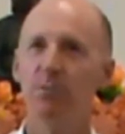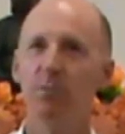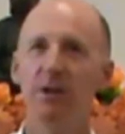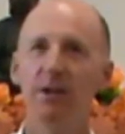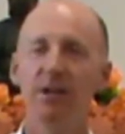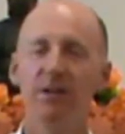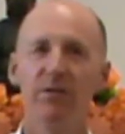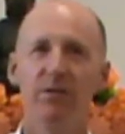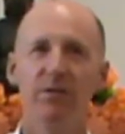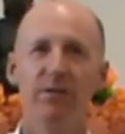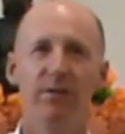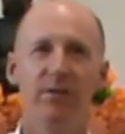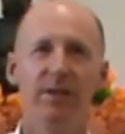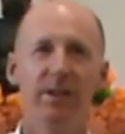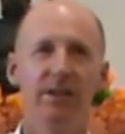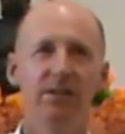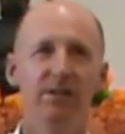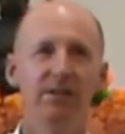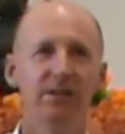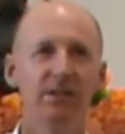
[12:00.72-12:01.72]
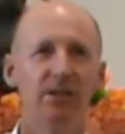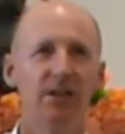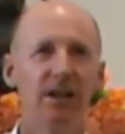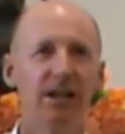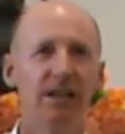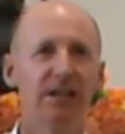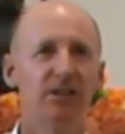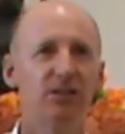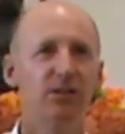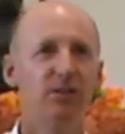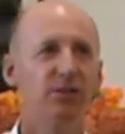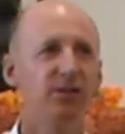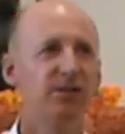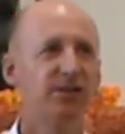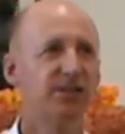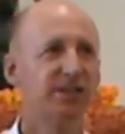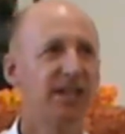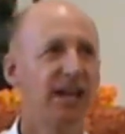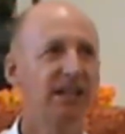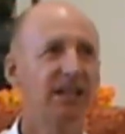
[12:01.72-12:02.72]
what it feels like to
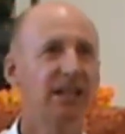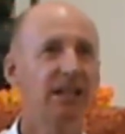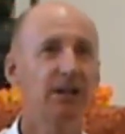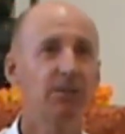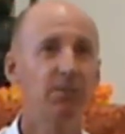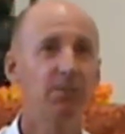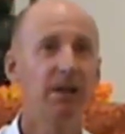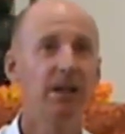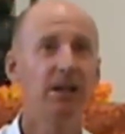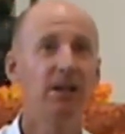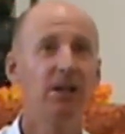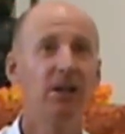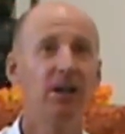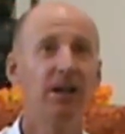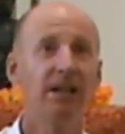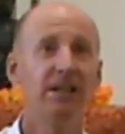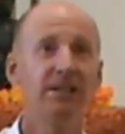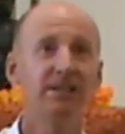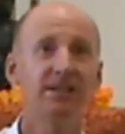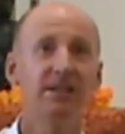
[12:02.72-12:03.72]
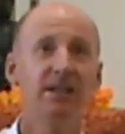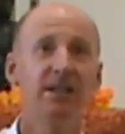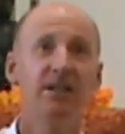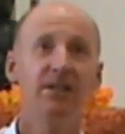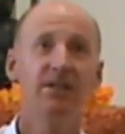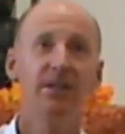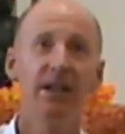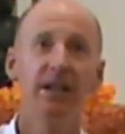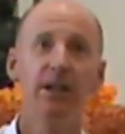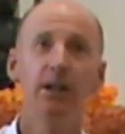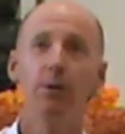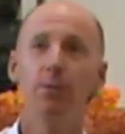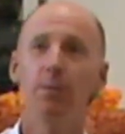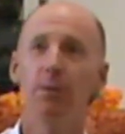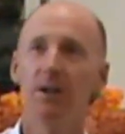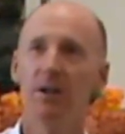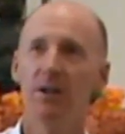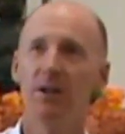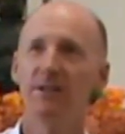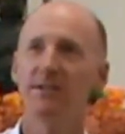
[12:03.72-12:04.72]
suddenly realise that you
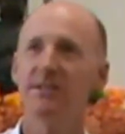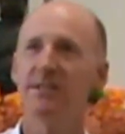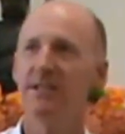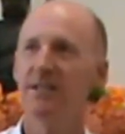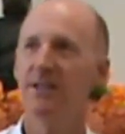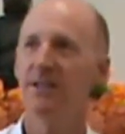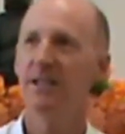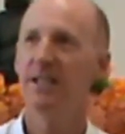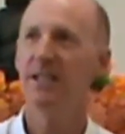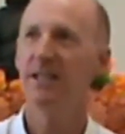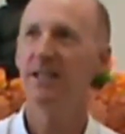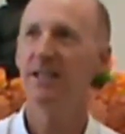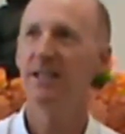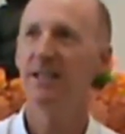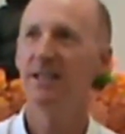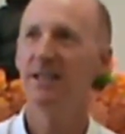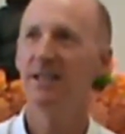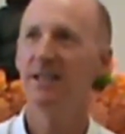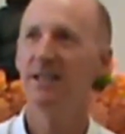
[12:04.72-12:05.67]
were lost in thinking.